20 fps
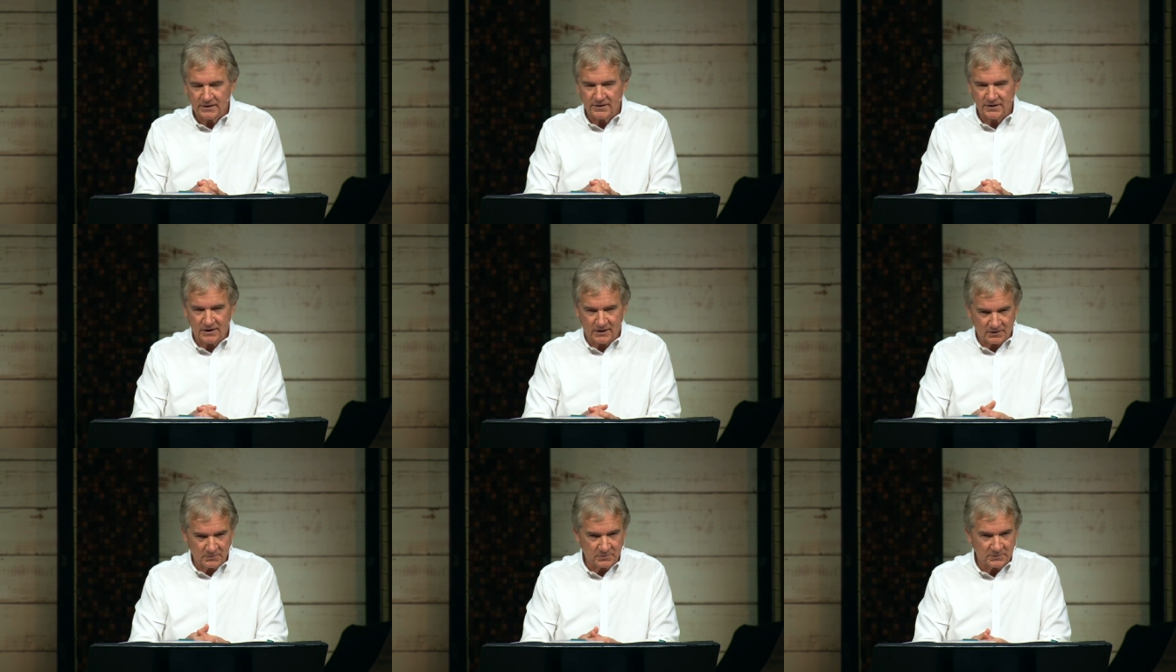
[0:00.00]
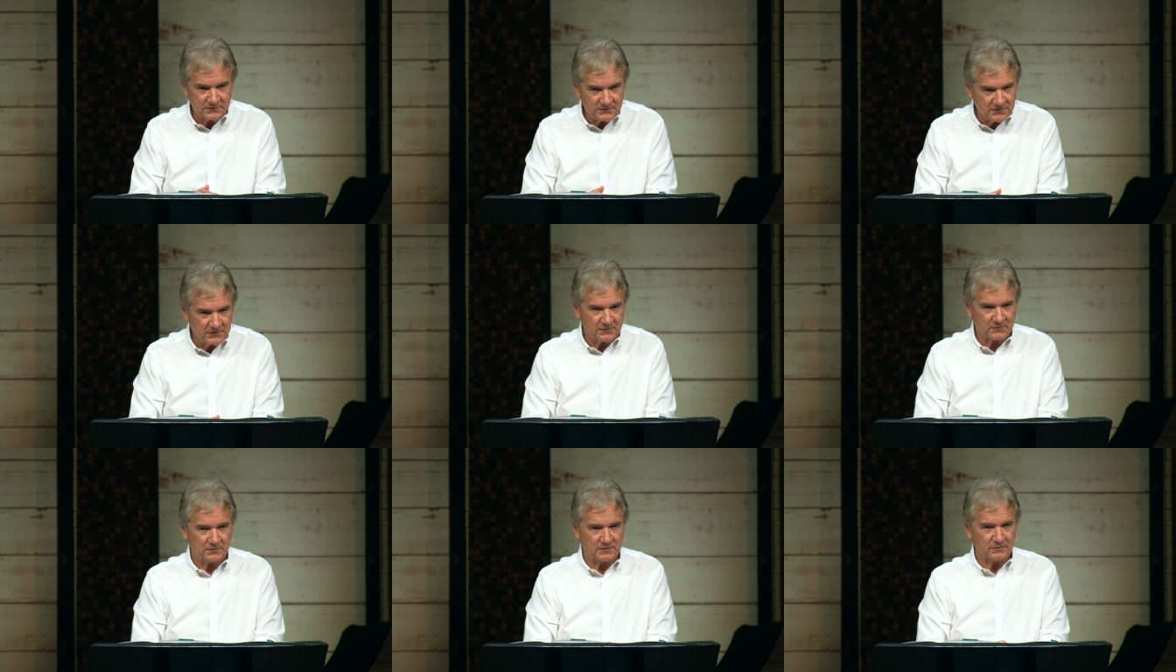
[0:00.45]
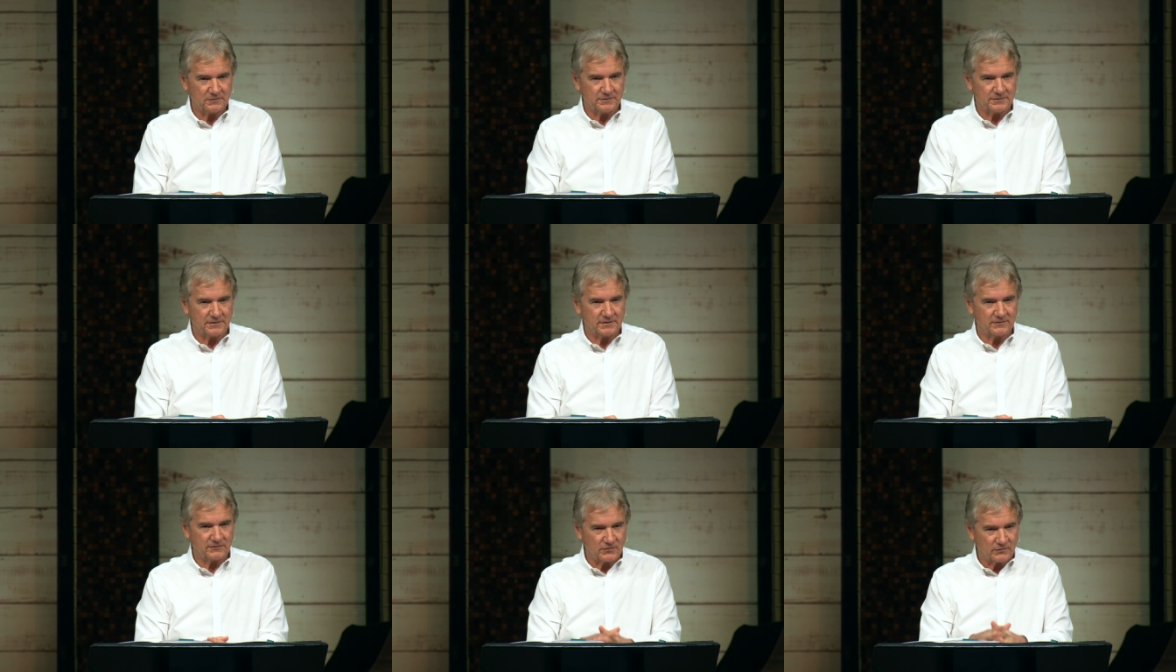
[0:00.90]
not a material
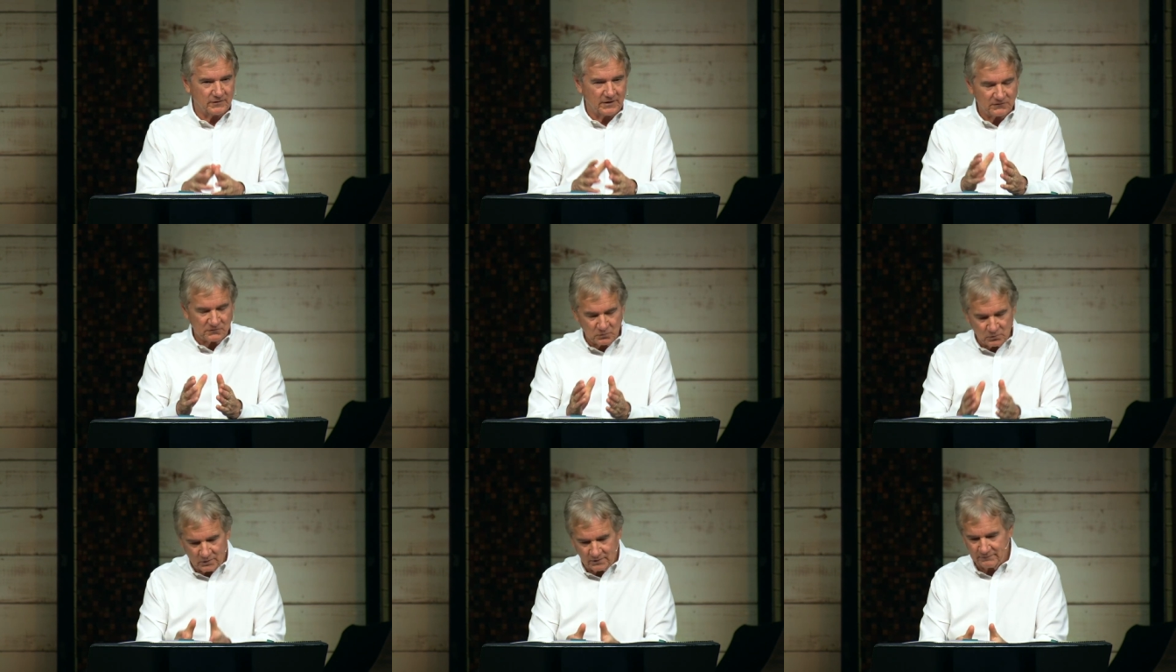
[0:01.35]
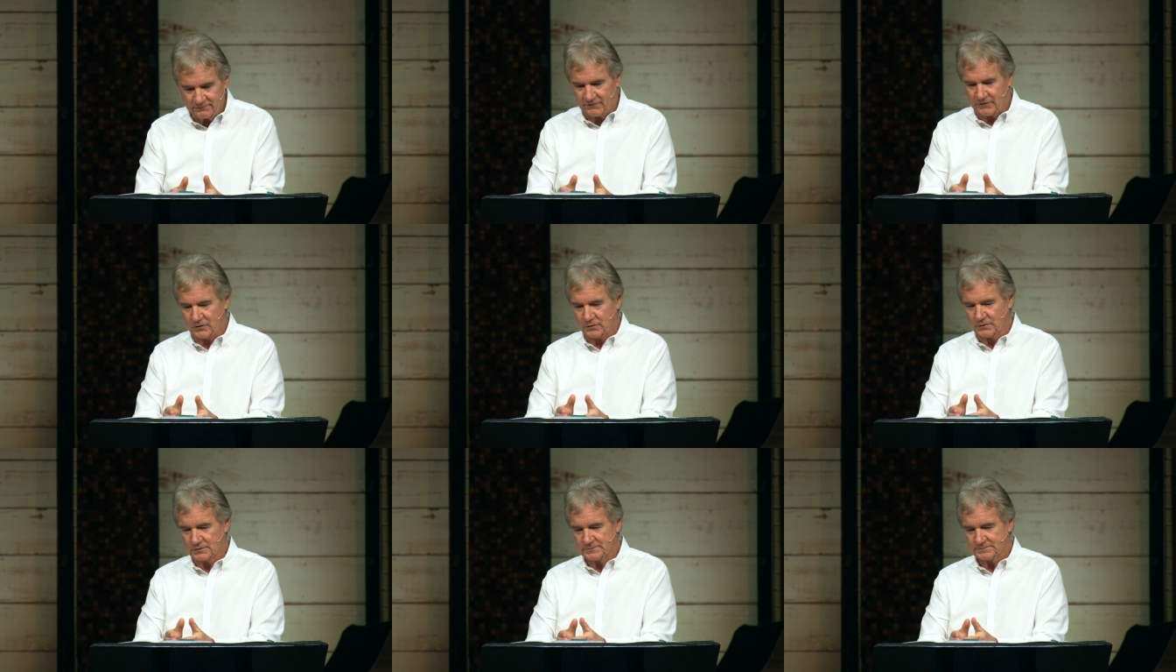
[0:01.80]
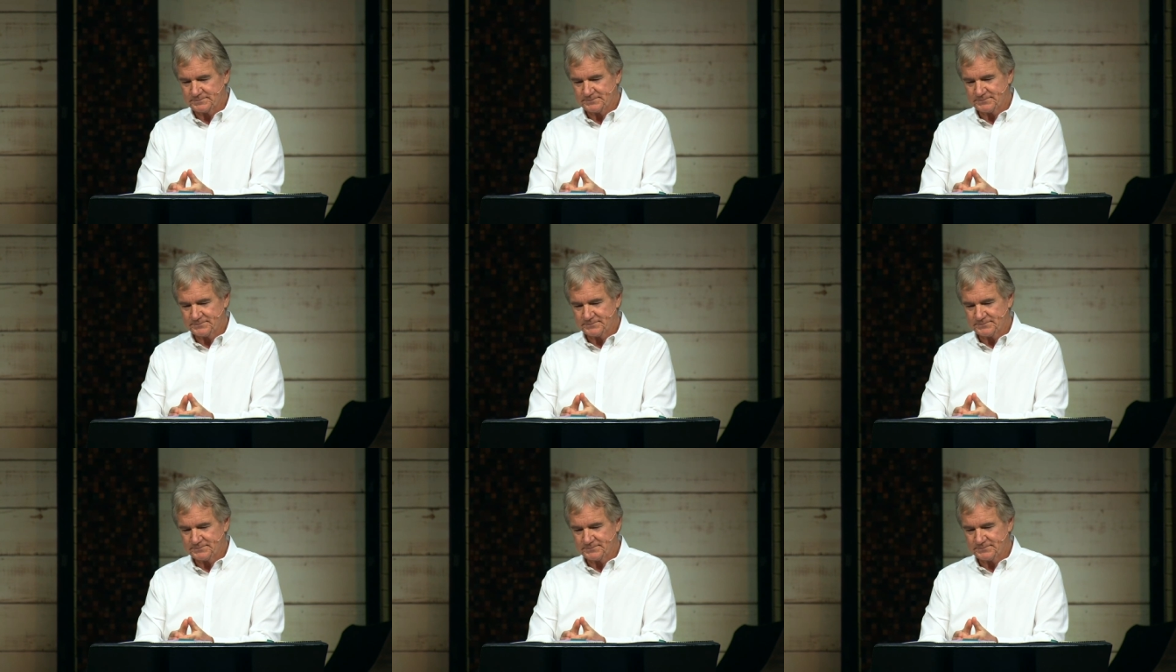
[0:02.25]
thing. So that's one view.